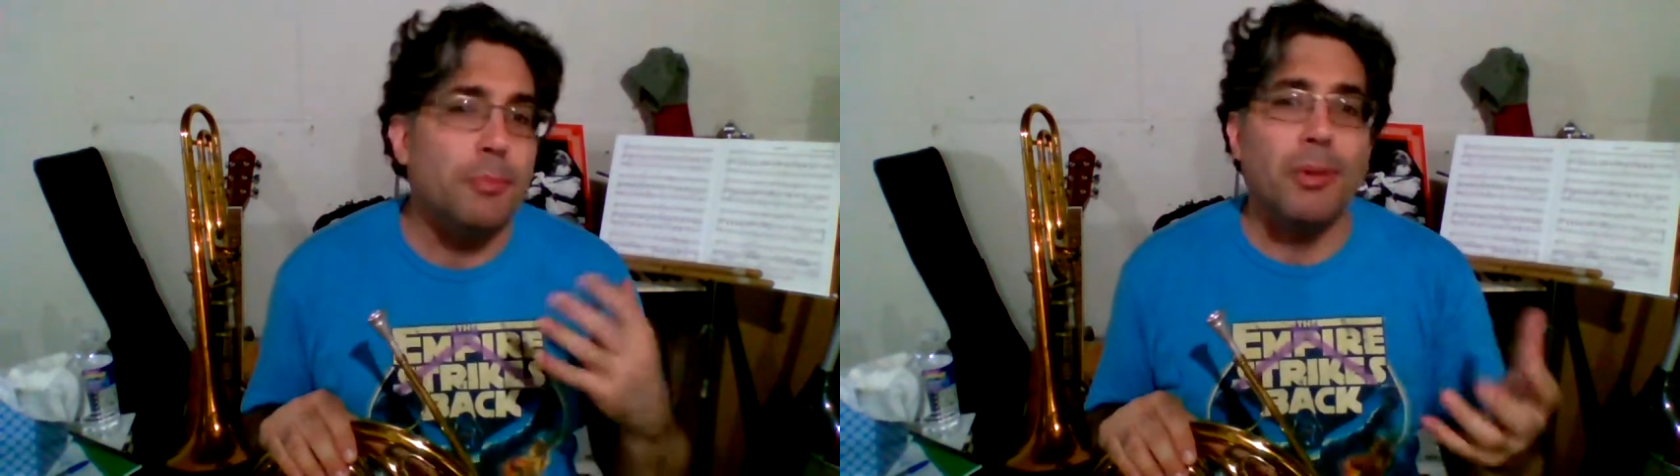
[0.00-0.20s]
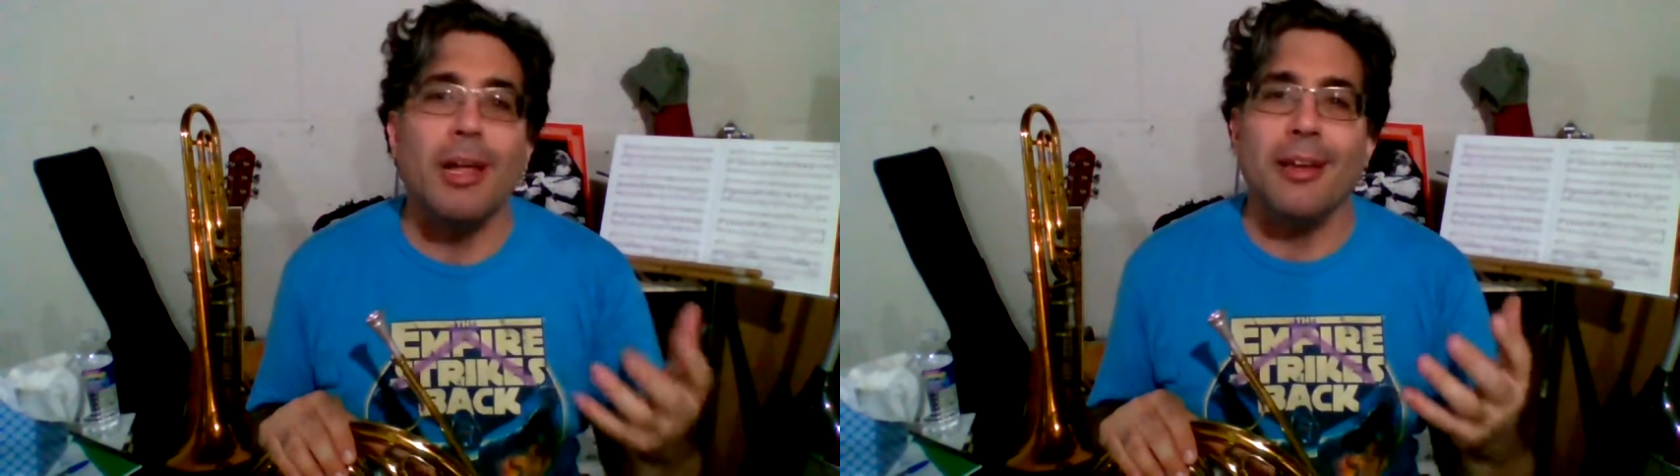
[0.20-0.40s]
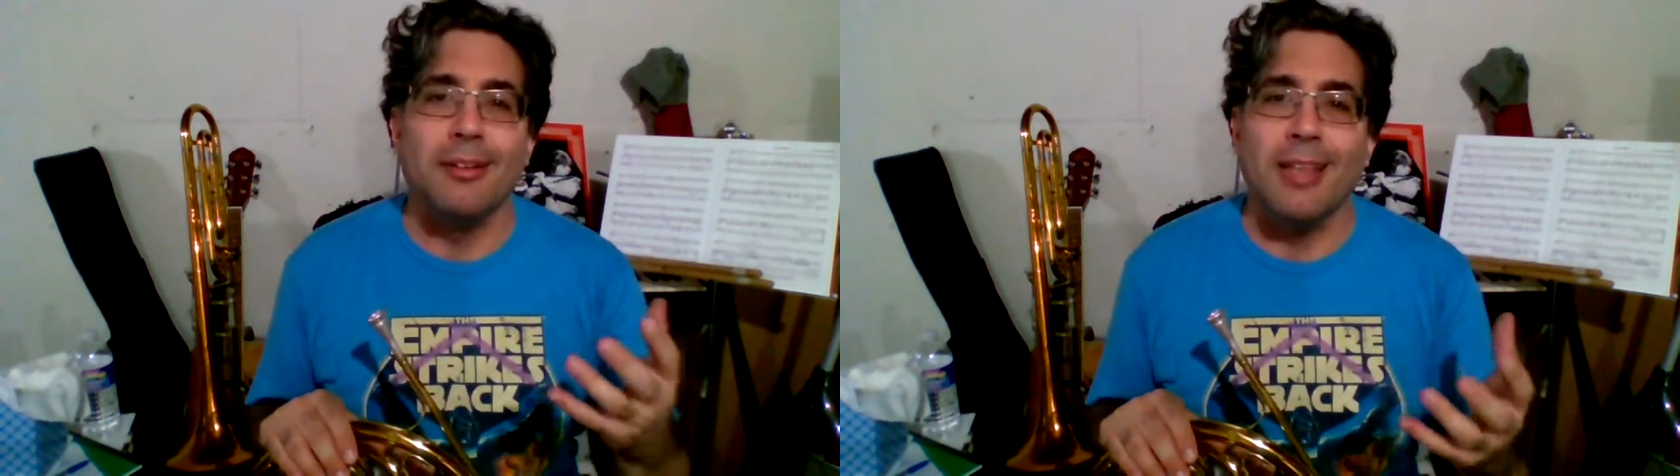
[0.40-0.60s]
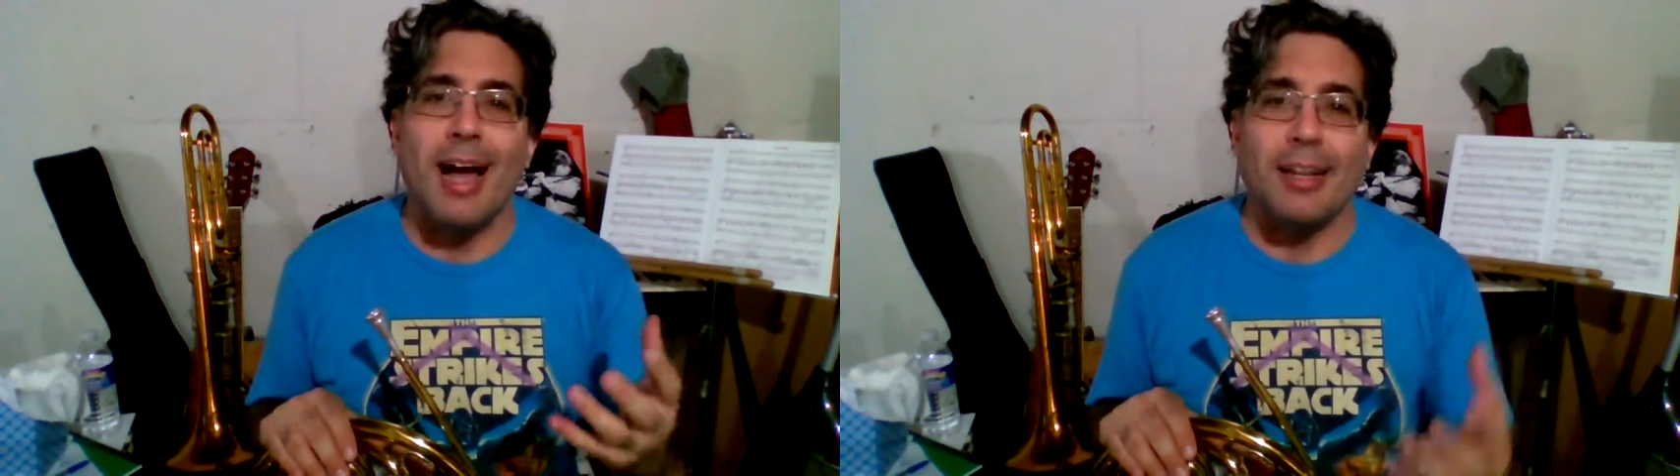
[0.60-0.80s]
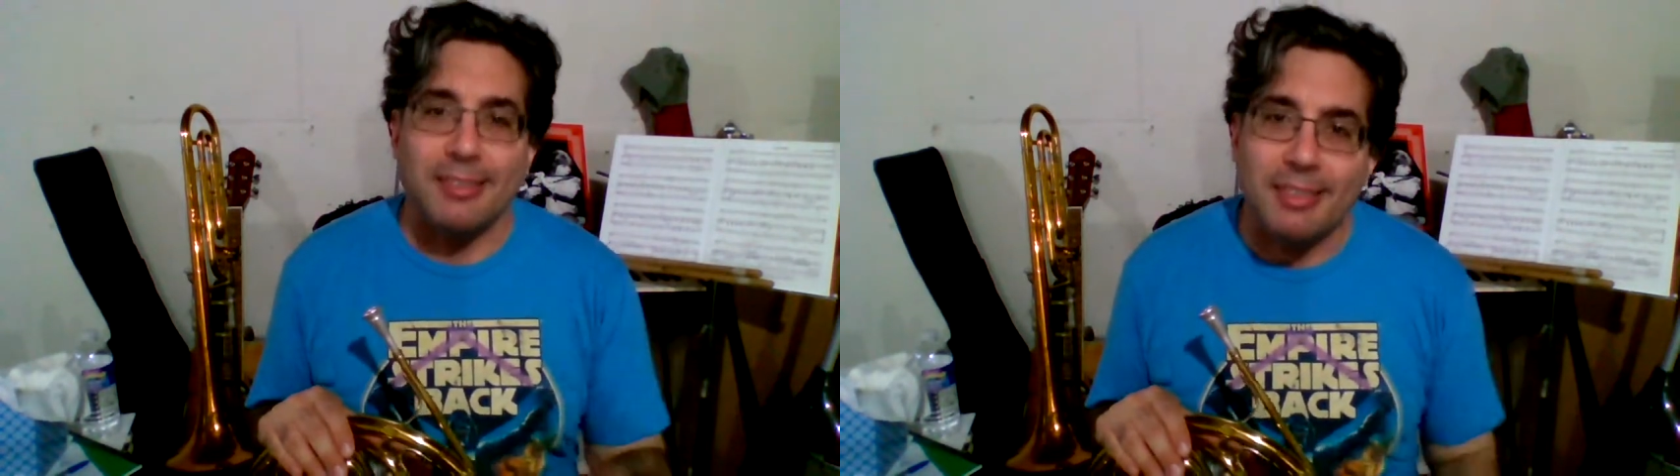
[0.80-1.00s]
playing a
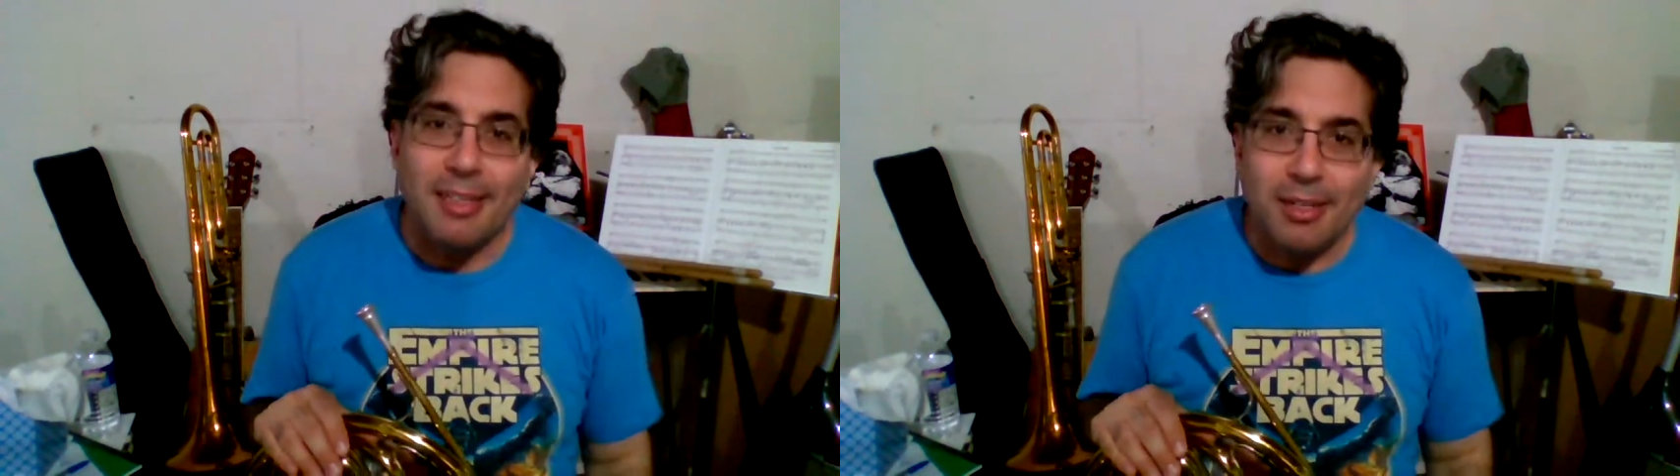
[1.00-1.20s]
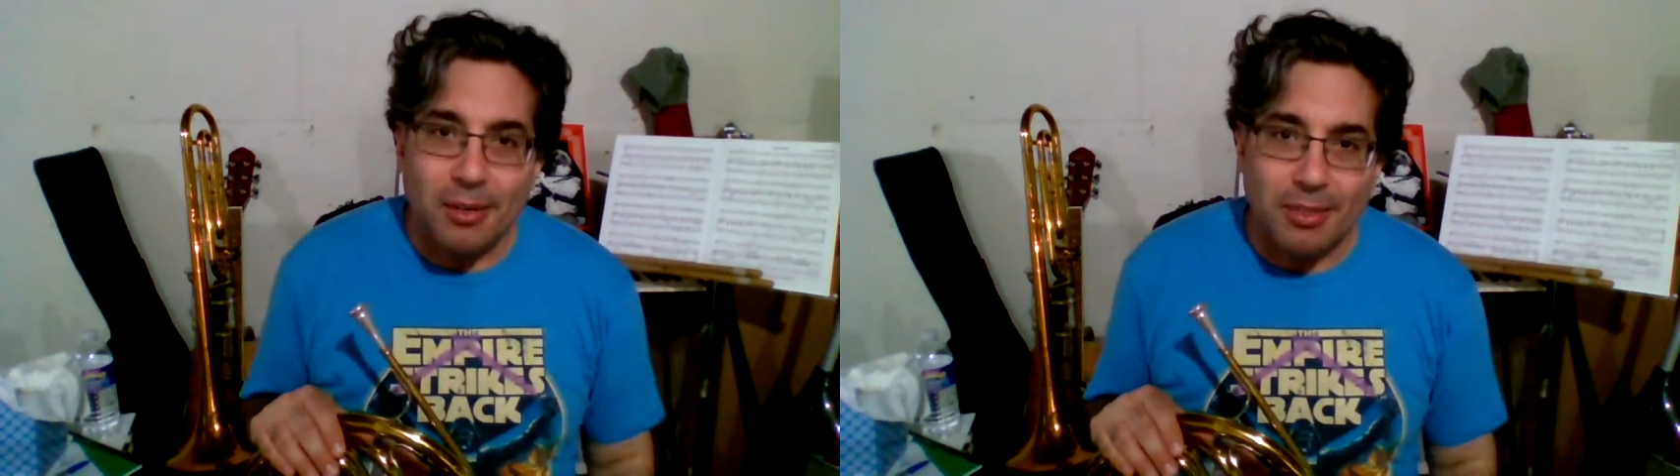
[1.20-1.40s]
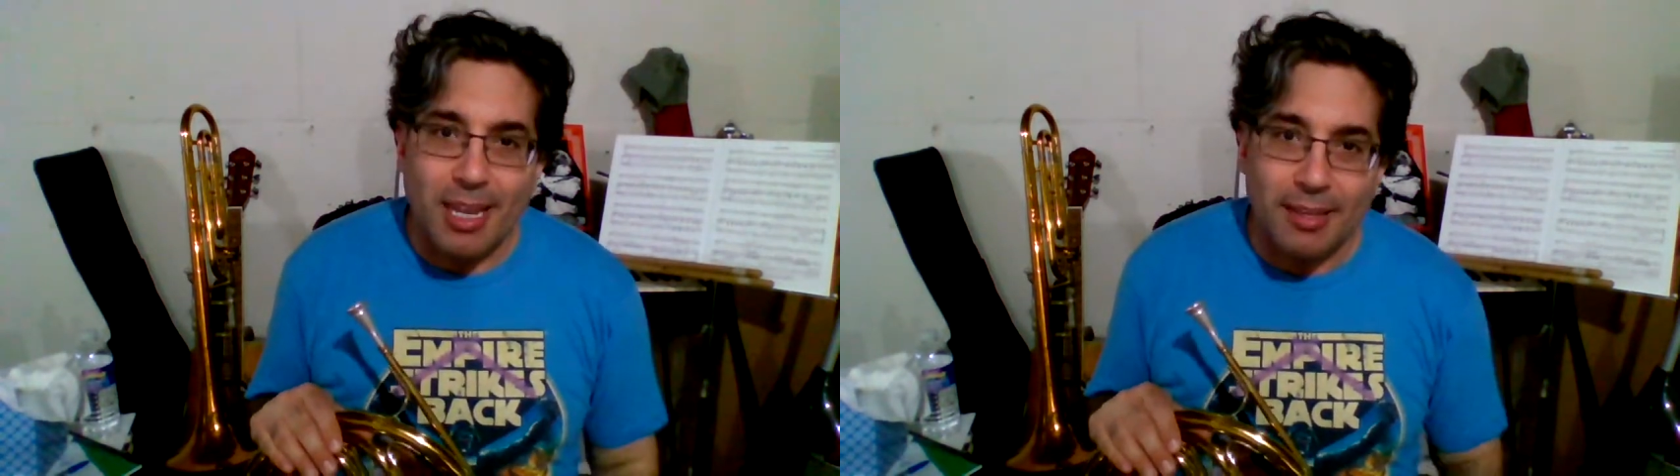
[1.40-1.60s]
lot, okay?